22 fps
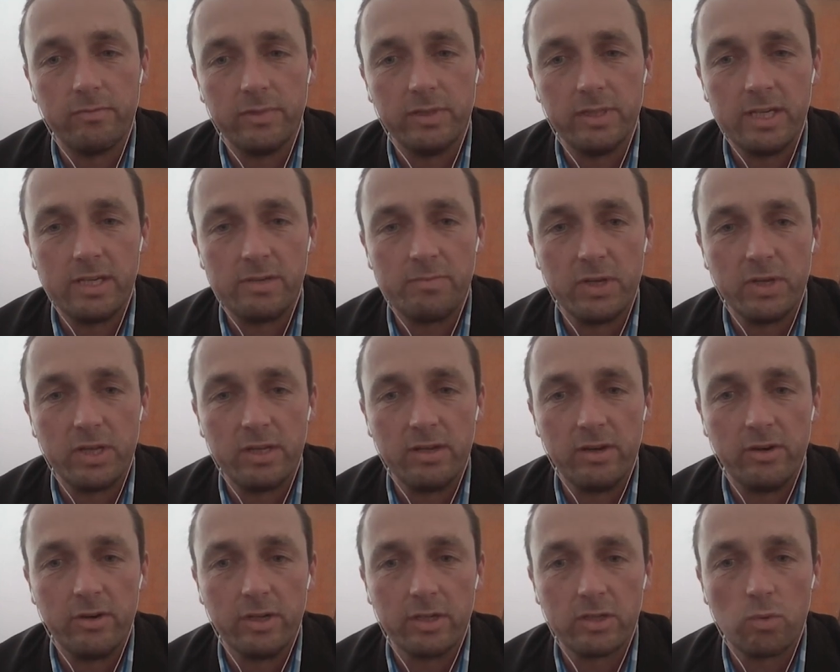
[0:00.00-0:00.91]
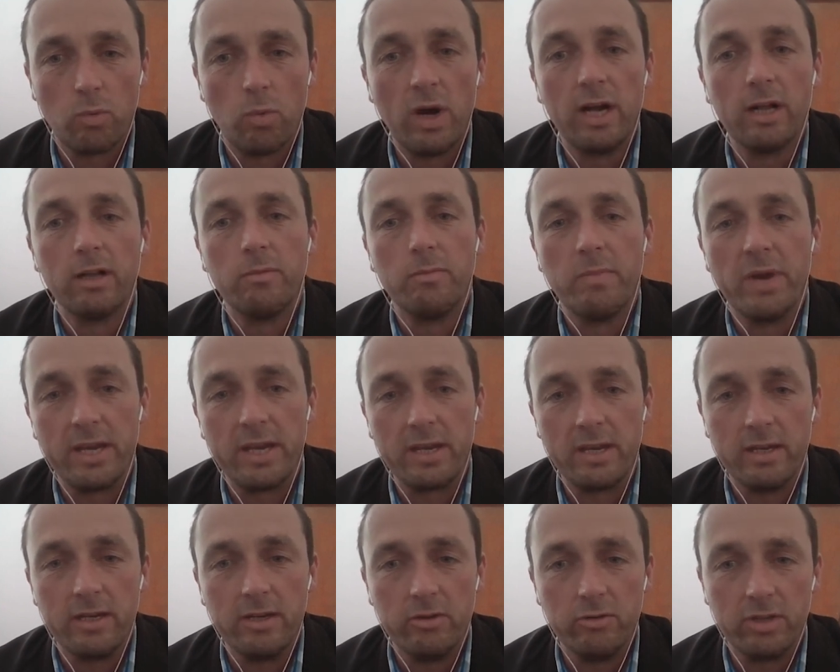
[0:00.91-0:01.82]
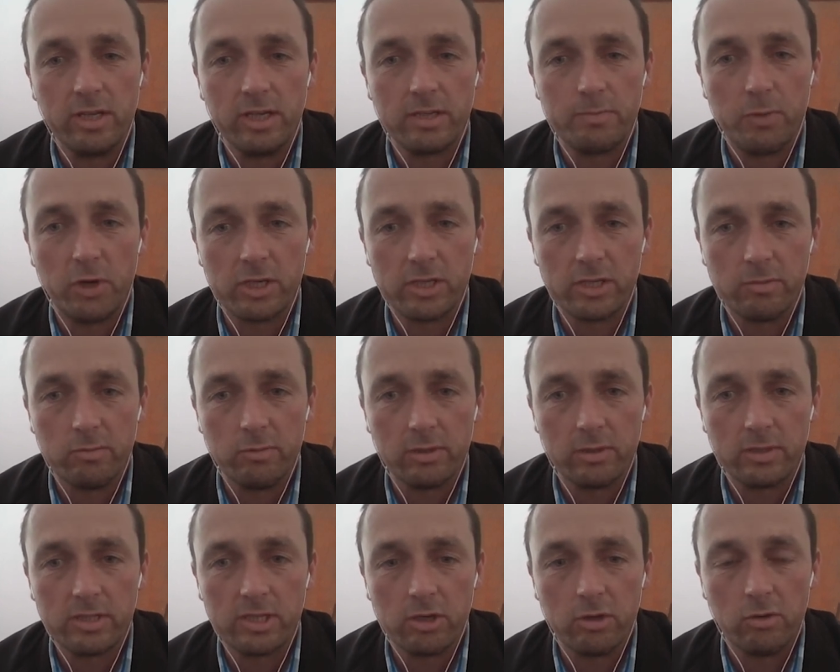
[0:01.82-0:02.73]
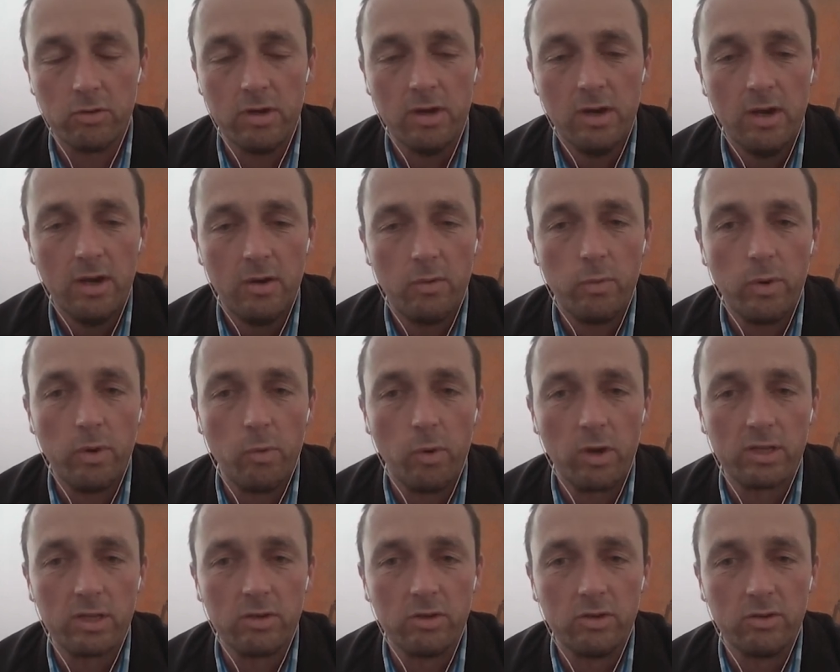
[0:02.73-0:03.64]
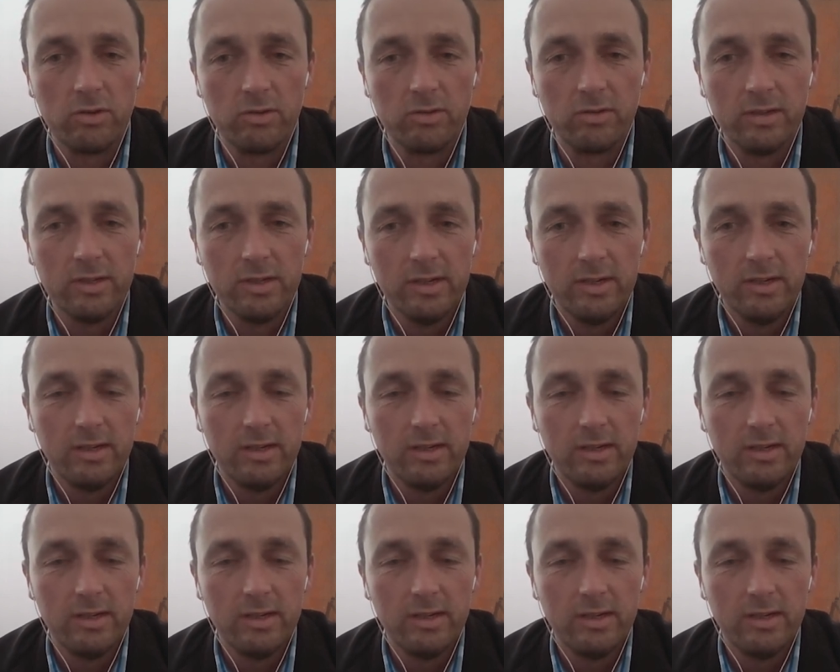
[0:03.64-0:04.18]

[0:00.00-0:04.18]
these materials while making new things possible. So we want to